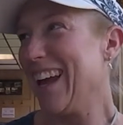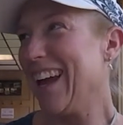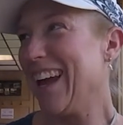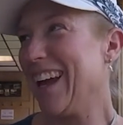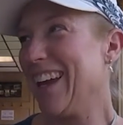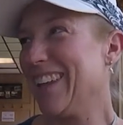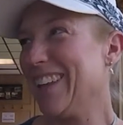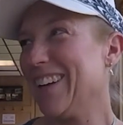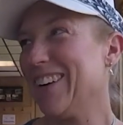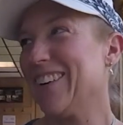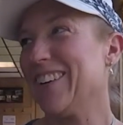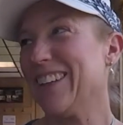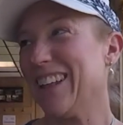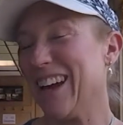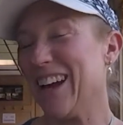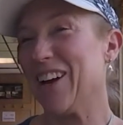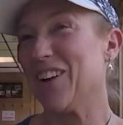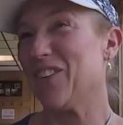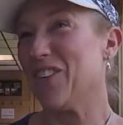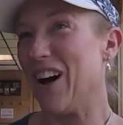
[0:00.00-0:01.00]
And they were
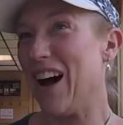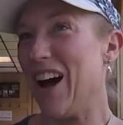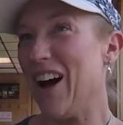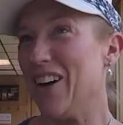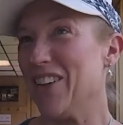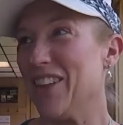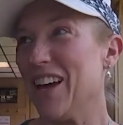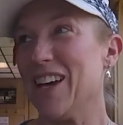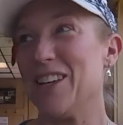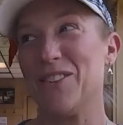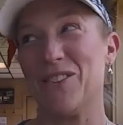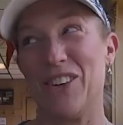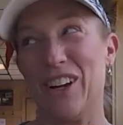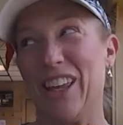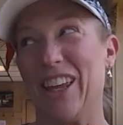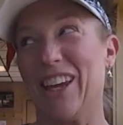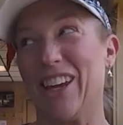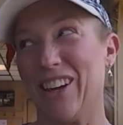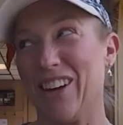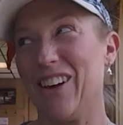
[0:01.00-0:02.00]
like, wow, that's
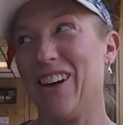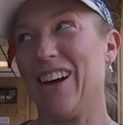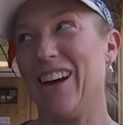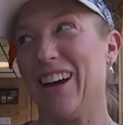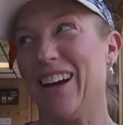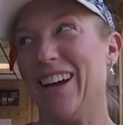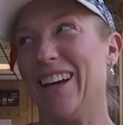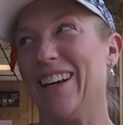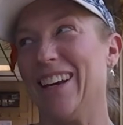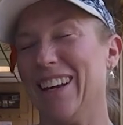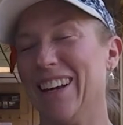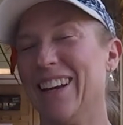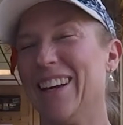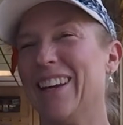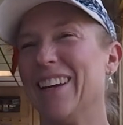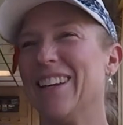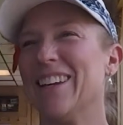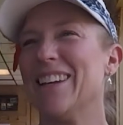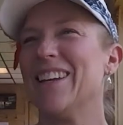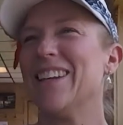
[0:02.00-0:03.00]
really good.
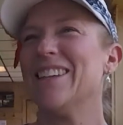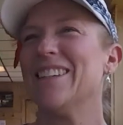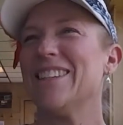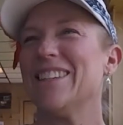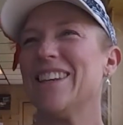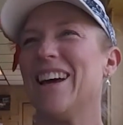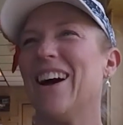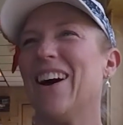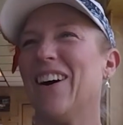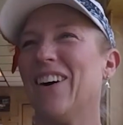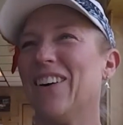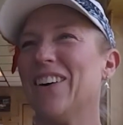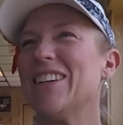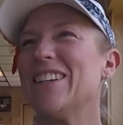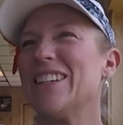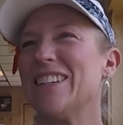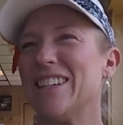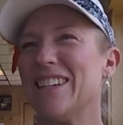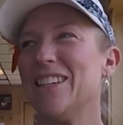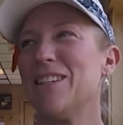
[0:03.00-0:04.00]
So
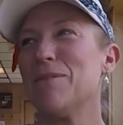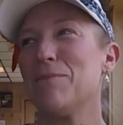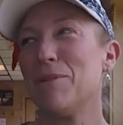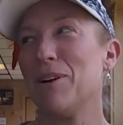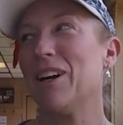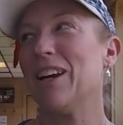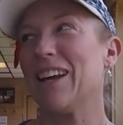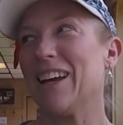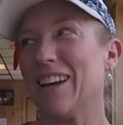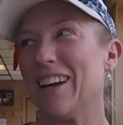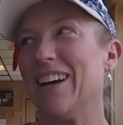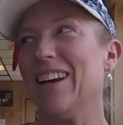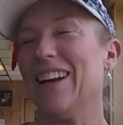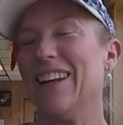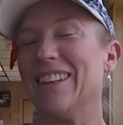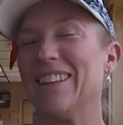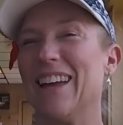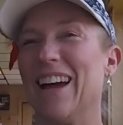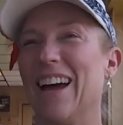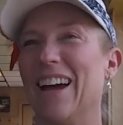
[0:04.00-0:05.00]
she's pretty good
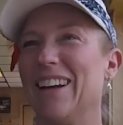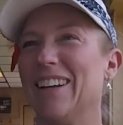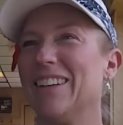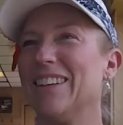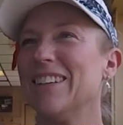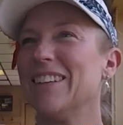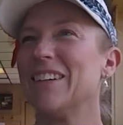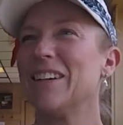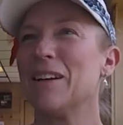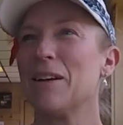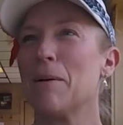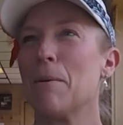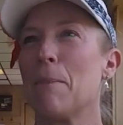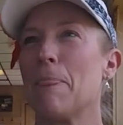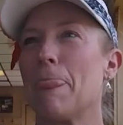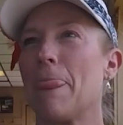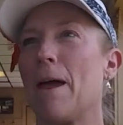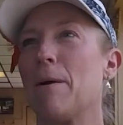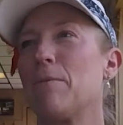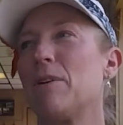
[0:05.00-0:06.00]
at that.
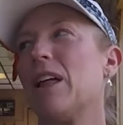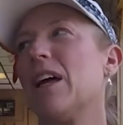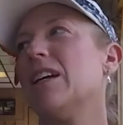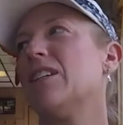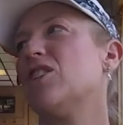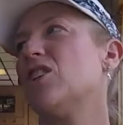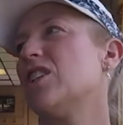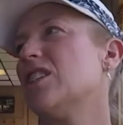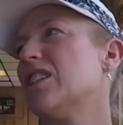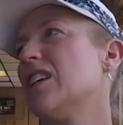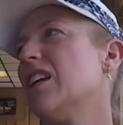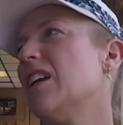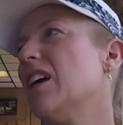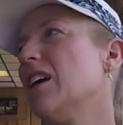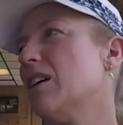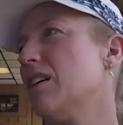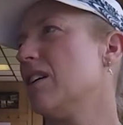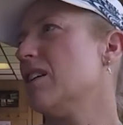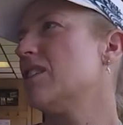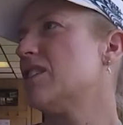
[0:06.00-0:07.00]
I'm glad she's in
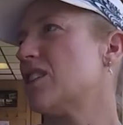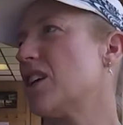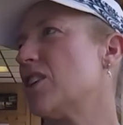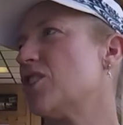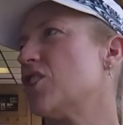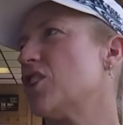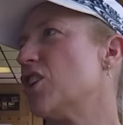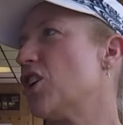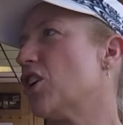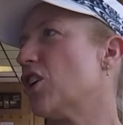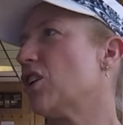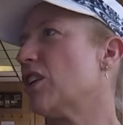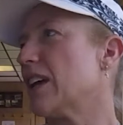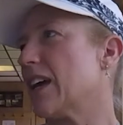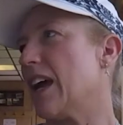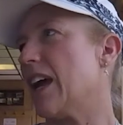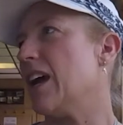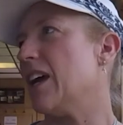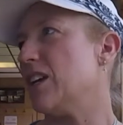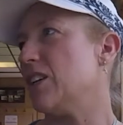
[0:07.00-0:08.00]
it at such an
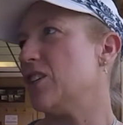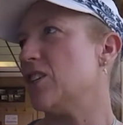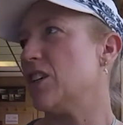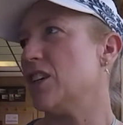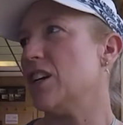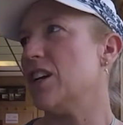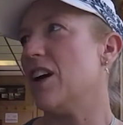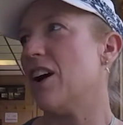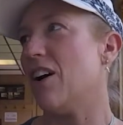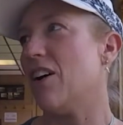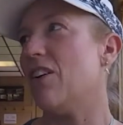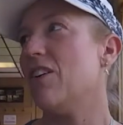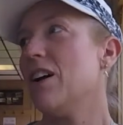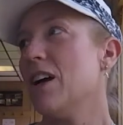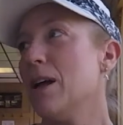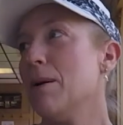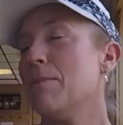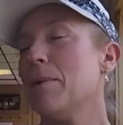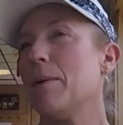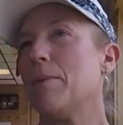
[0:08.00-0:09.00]
early age,
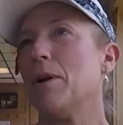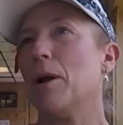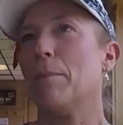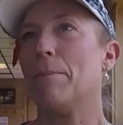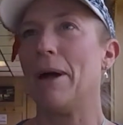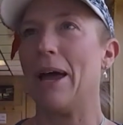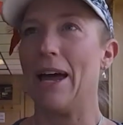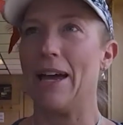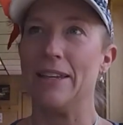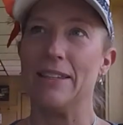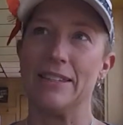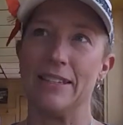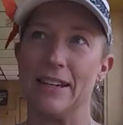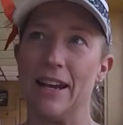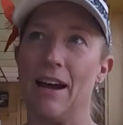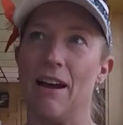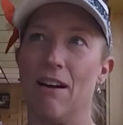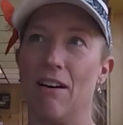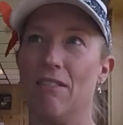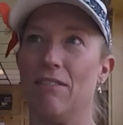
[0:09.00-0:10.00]
Maybe it'll pass
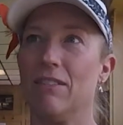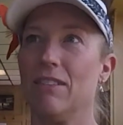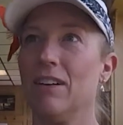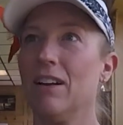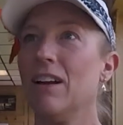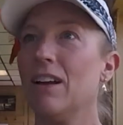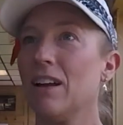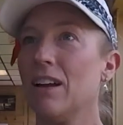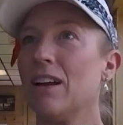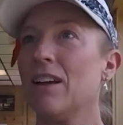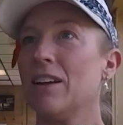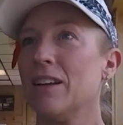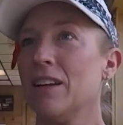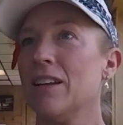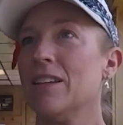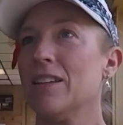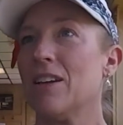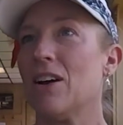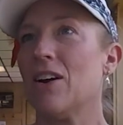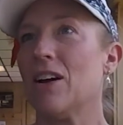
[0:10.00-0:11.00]
down.
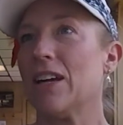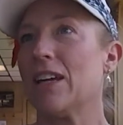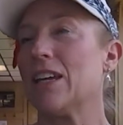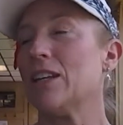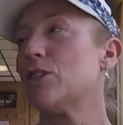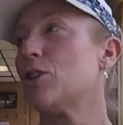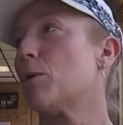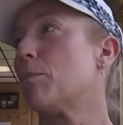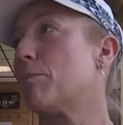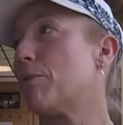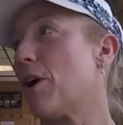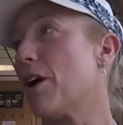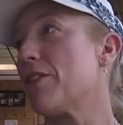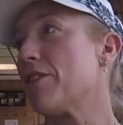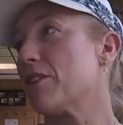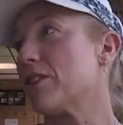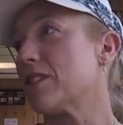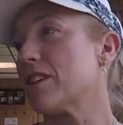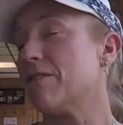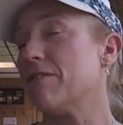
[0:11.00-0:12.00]
So it gets her
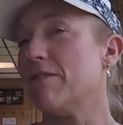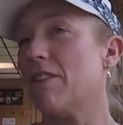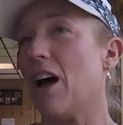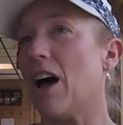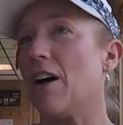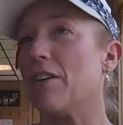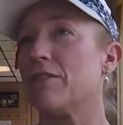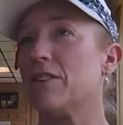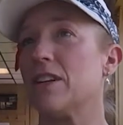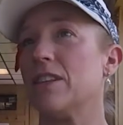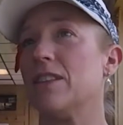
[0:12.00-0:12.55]
brothers involved,